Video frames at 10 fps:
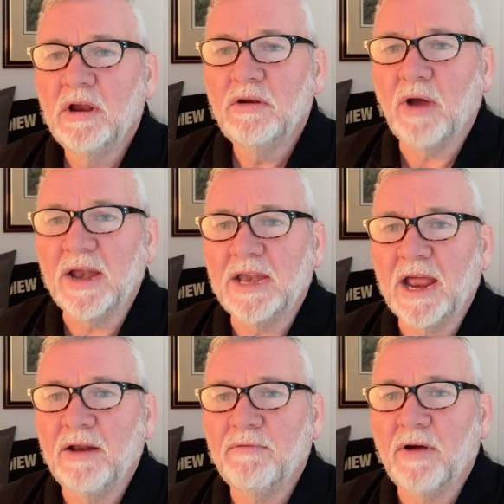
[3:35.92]
to
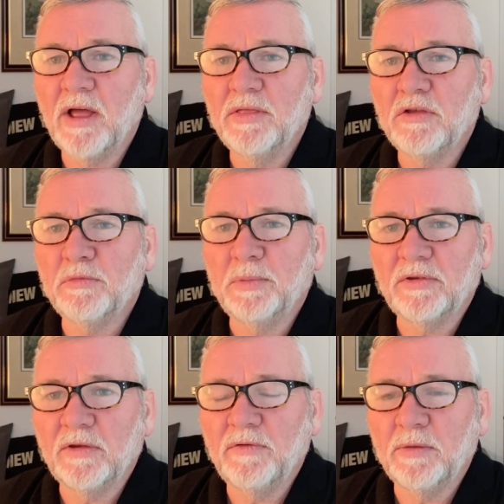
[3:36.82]
identify the
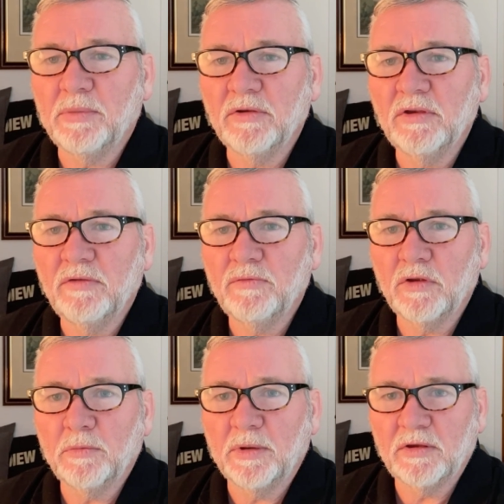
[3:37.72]
specific business for the
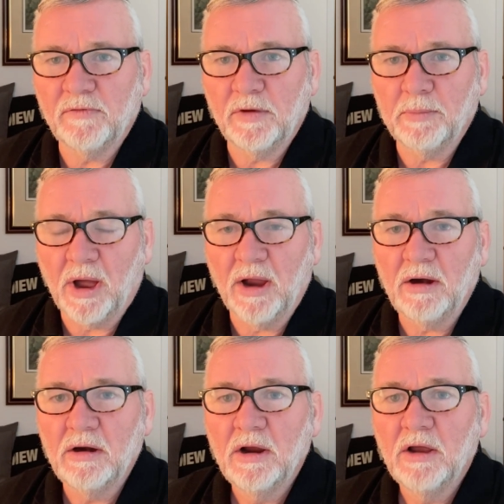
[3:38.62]
specific buyer.
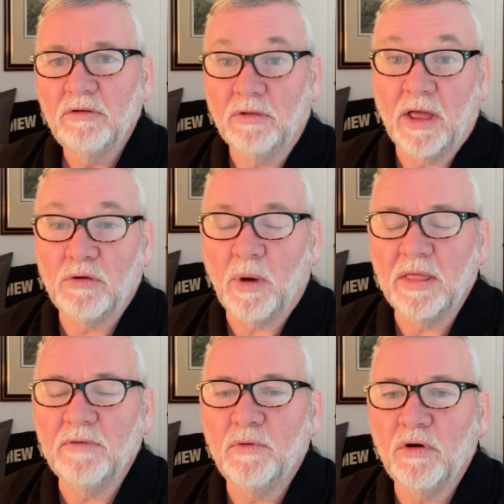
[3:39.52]
So that's why
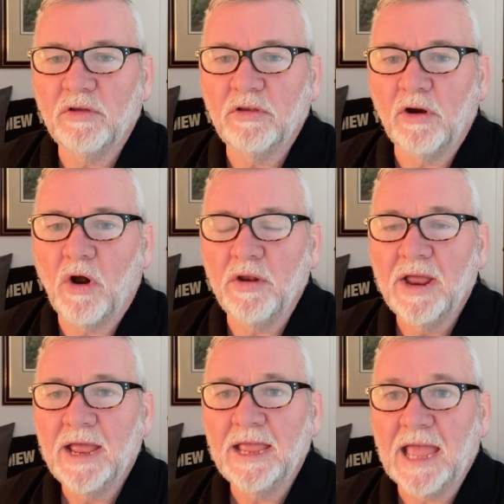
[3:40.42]
they focus in on
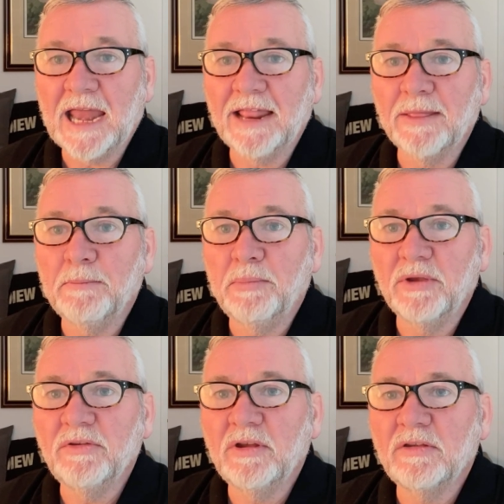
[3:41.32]
getting the
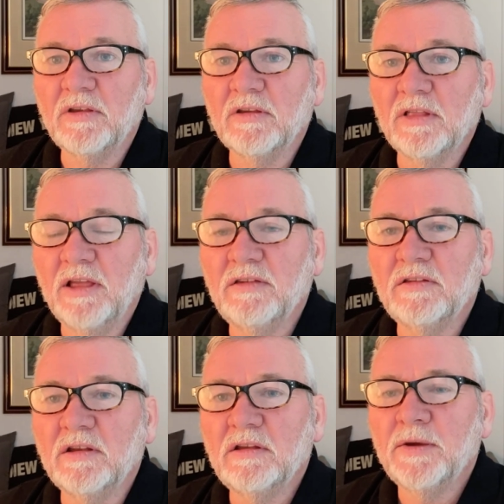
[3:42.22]
businesses
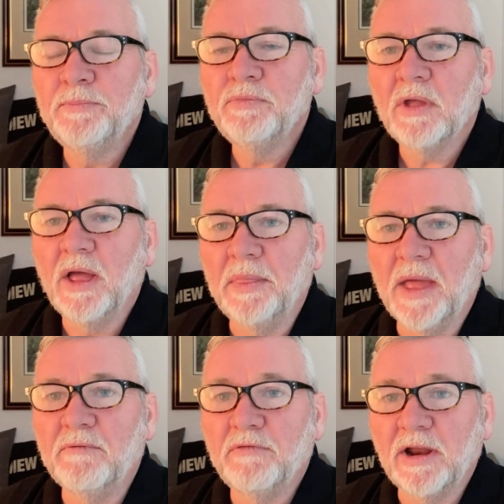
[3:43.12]
listed and
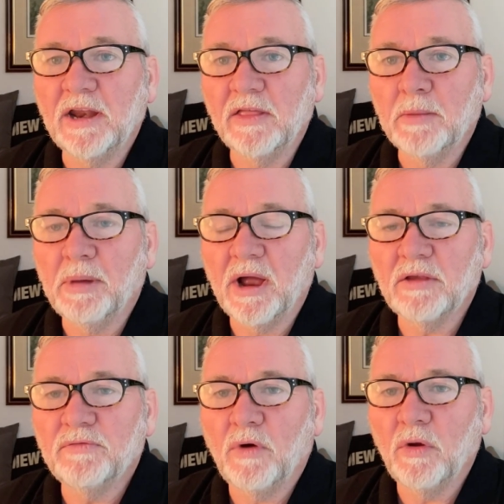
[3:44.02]
then finding the
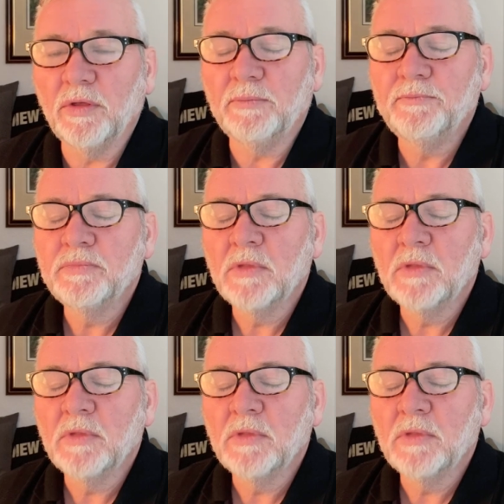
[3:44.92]
buyers for them.